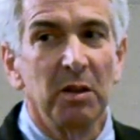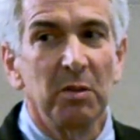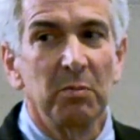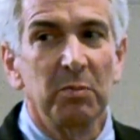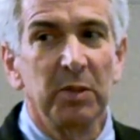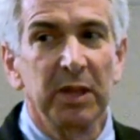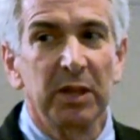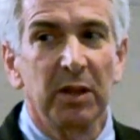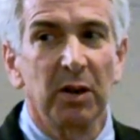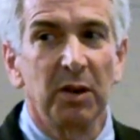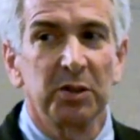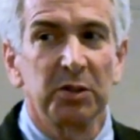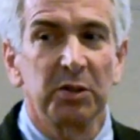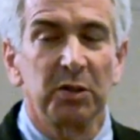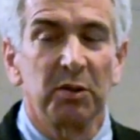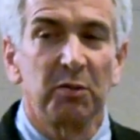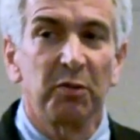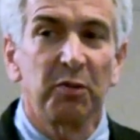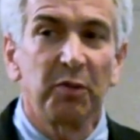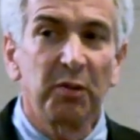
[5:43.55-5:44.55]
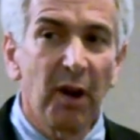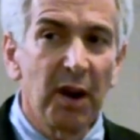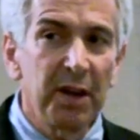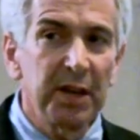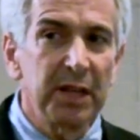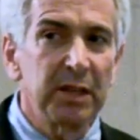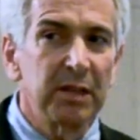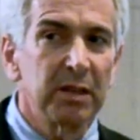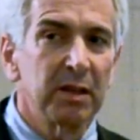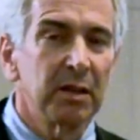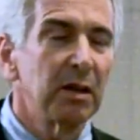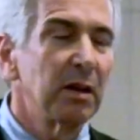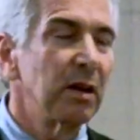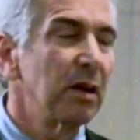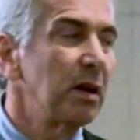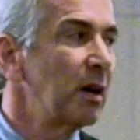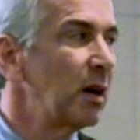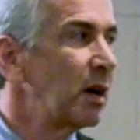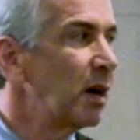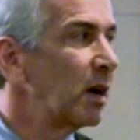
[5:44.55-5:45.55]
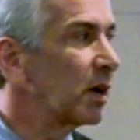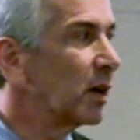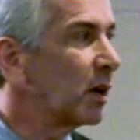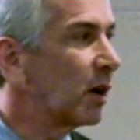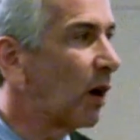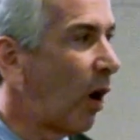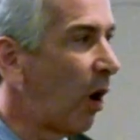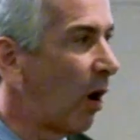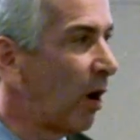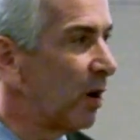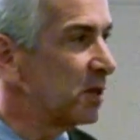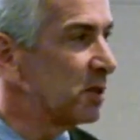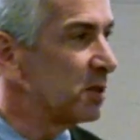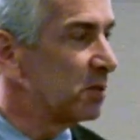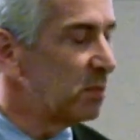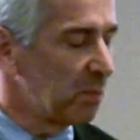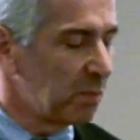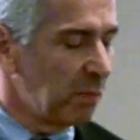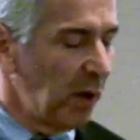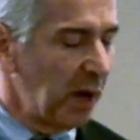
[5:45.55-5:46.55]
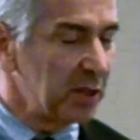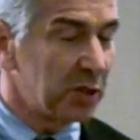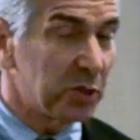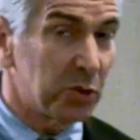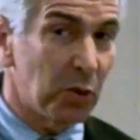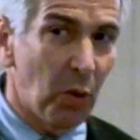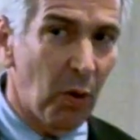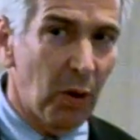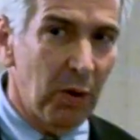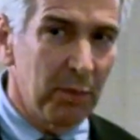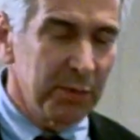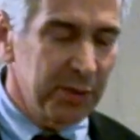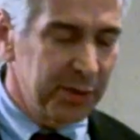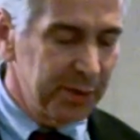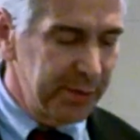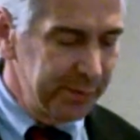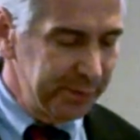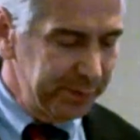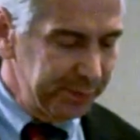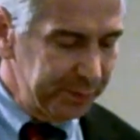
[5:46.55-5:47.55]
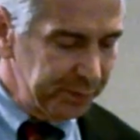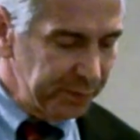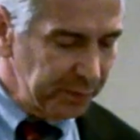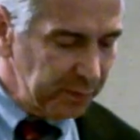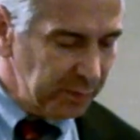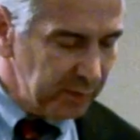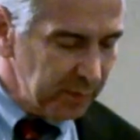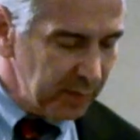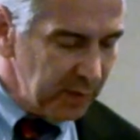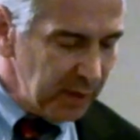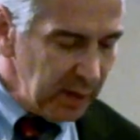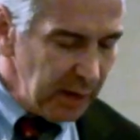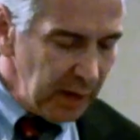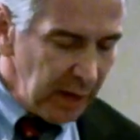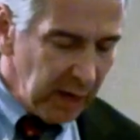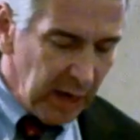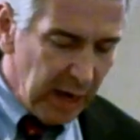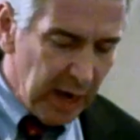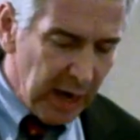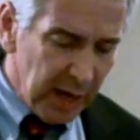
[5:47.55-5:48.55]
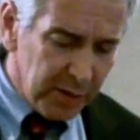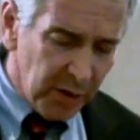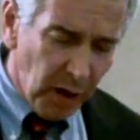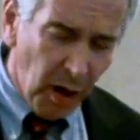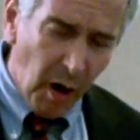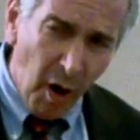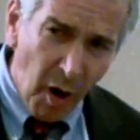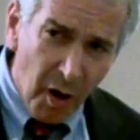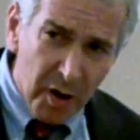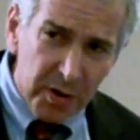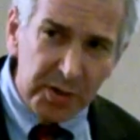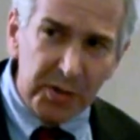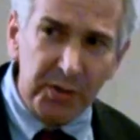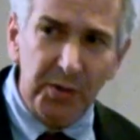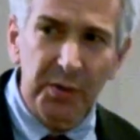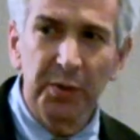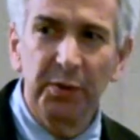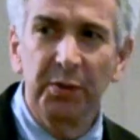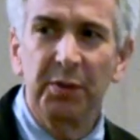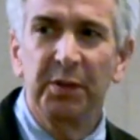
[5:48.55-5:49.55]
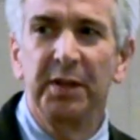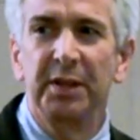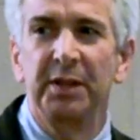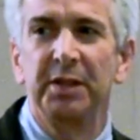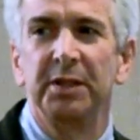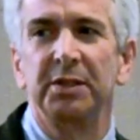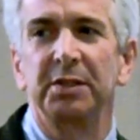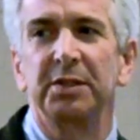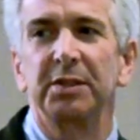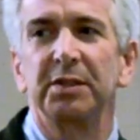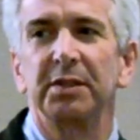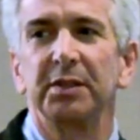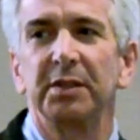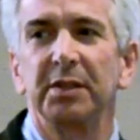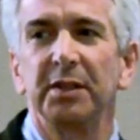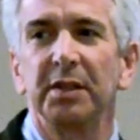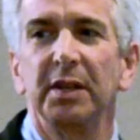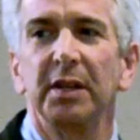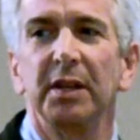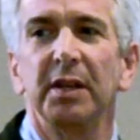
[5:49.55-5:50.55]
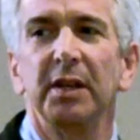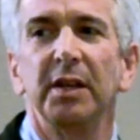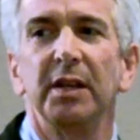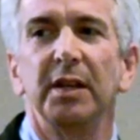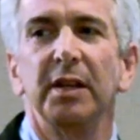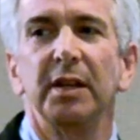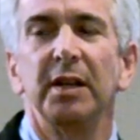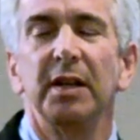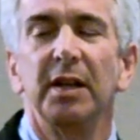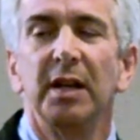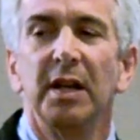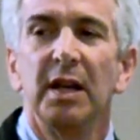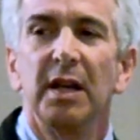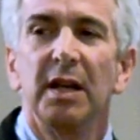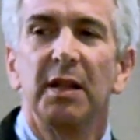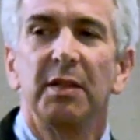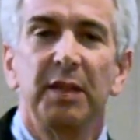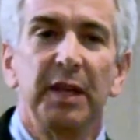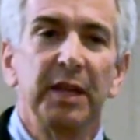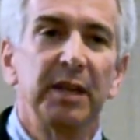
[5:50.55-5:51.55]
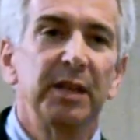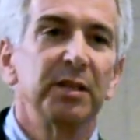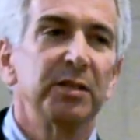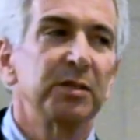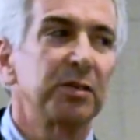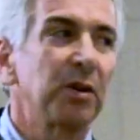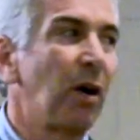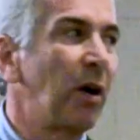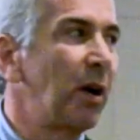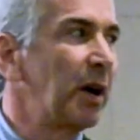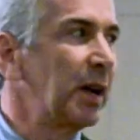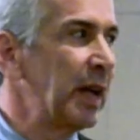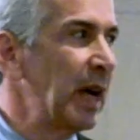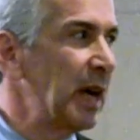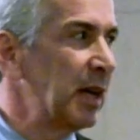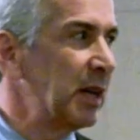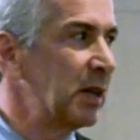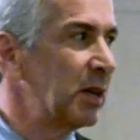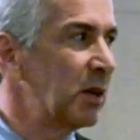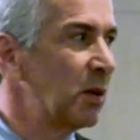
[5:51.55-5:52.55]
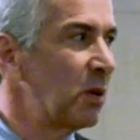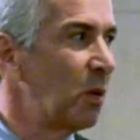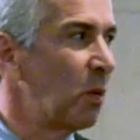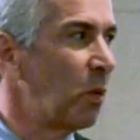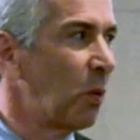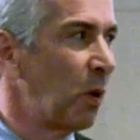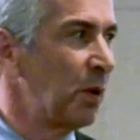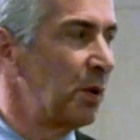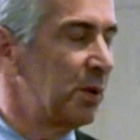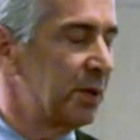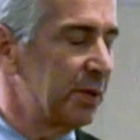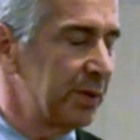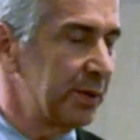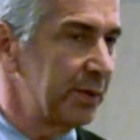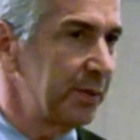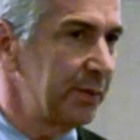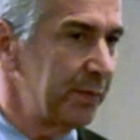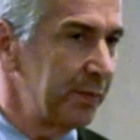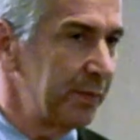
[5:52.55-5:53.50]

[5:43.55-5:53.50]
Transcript: because of flooding caused by storms. And the harsh truth is, things are getting worse.